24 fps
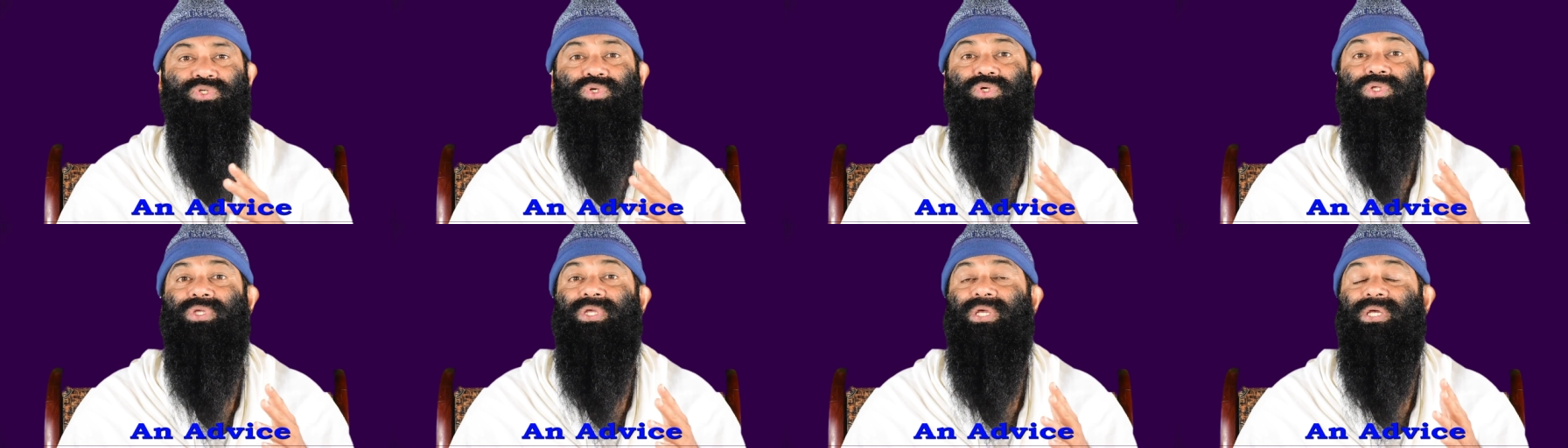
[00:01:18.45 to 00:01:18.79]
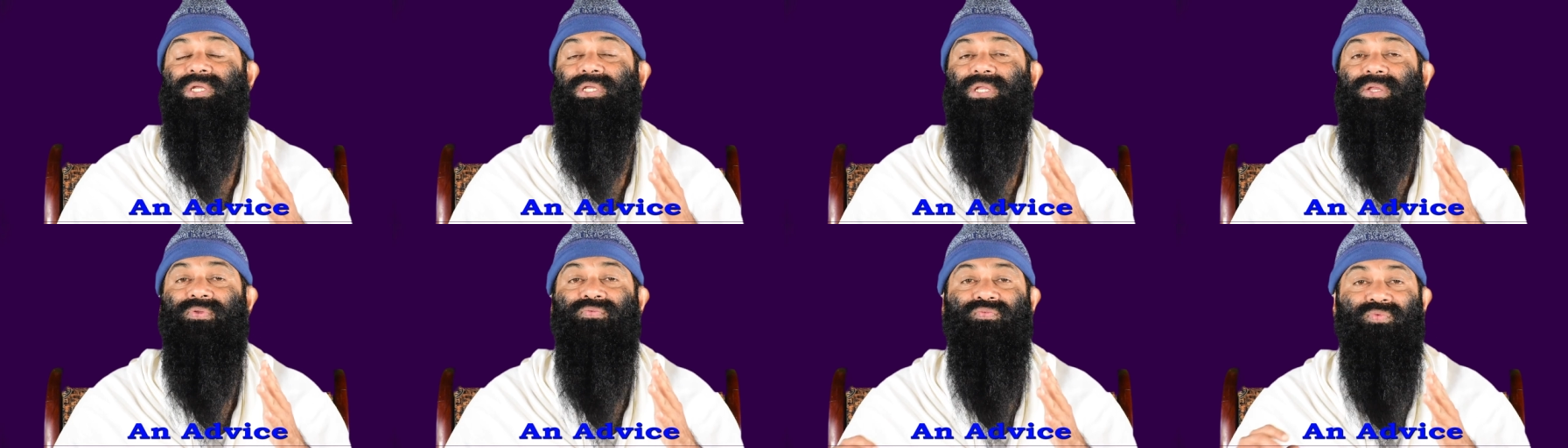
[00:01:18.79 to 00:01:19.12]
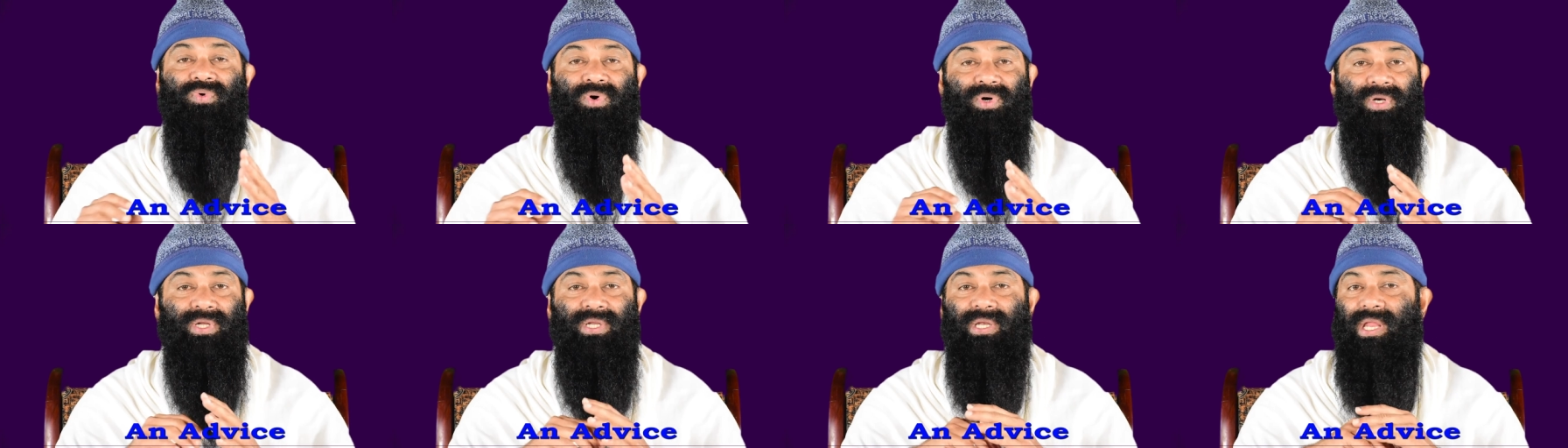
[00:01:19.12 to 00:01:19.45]
should get
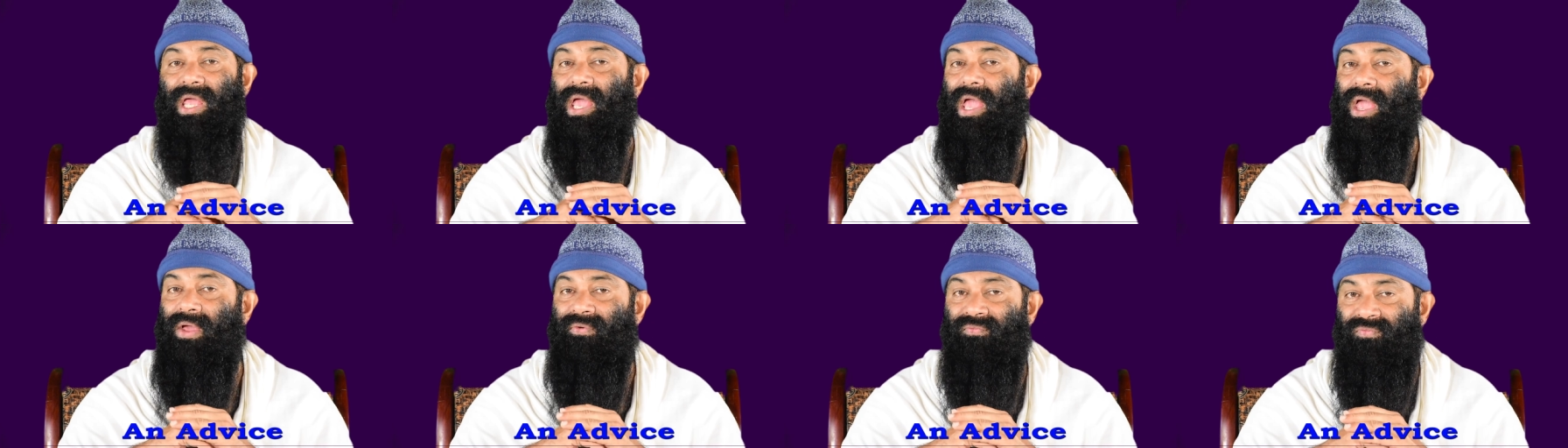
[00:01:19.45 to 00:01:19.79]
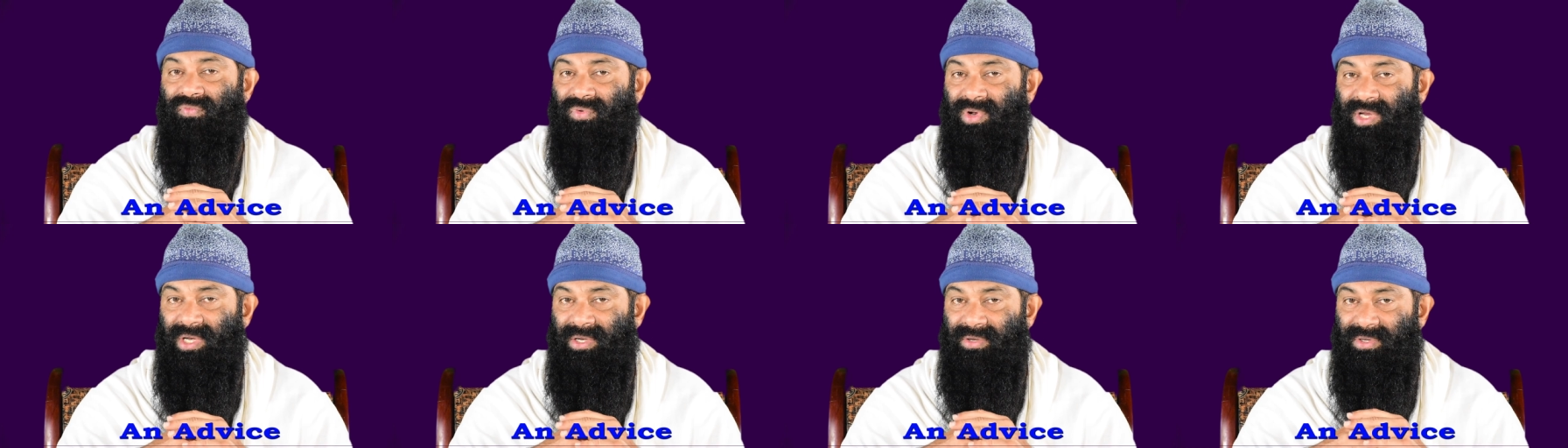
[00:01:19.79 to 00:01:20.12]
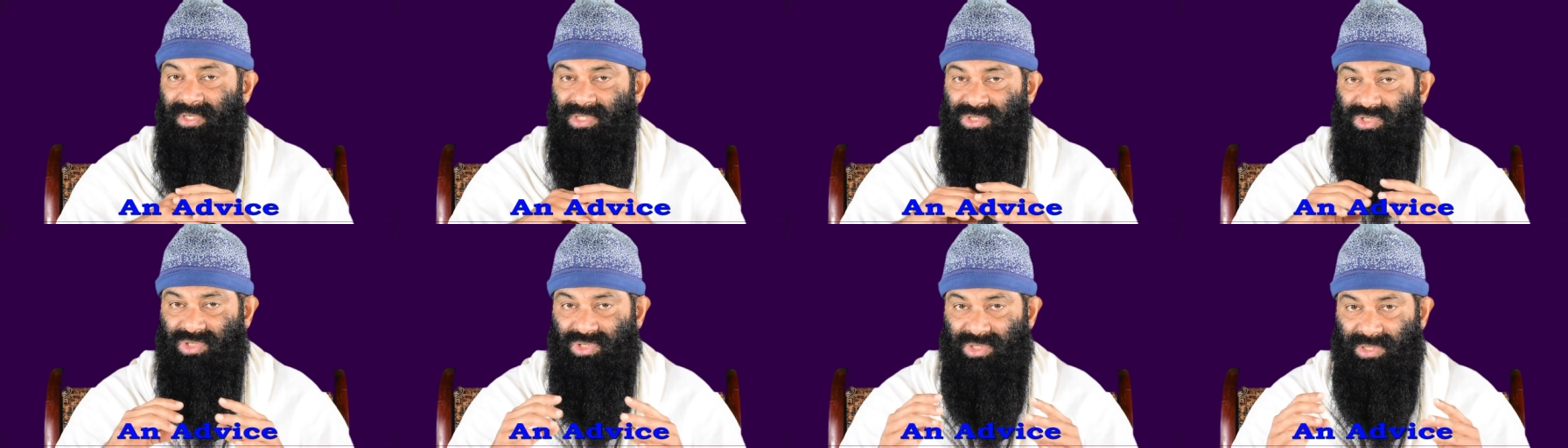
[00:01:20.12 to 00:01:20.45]
involved in every
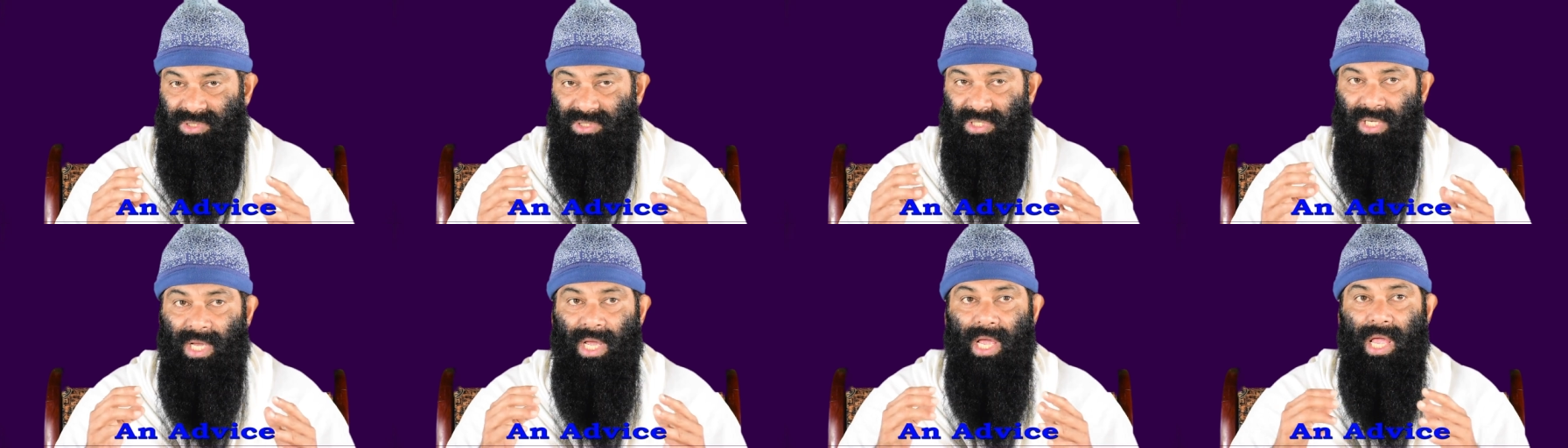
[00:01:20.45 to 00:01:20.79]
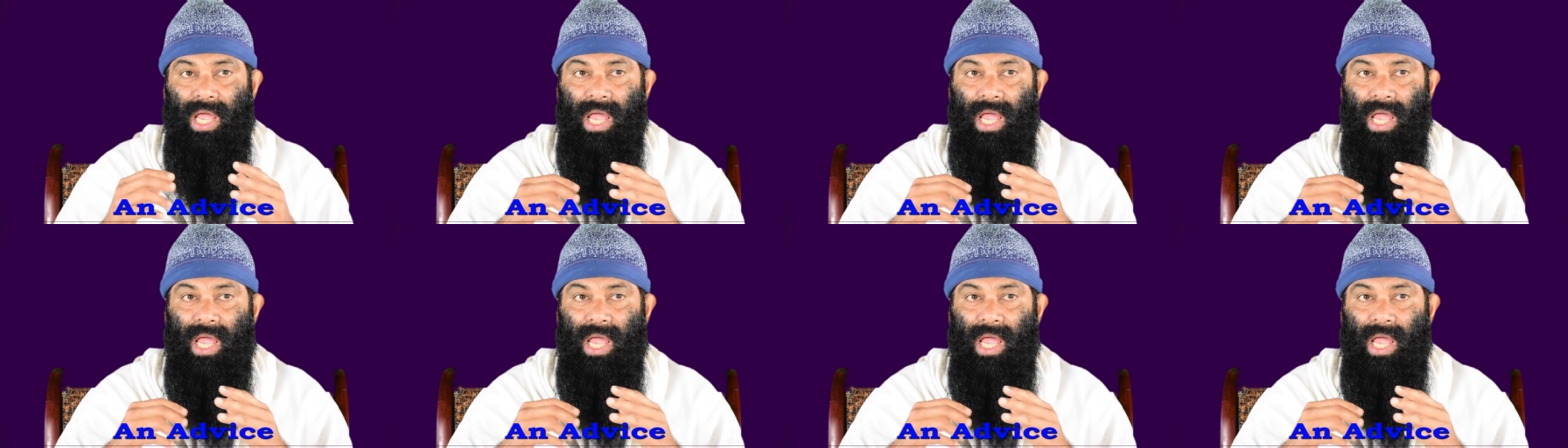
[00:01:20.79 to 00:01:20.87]
district,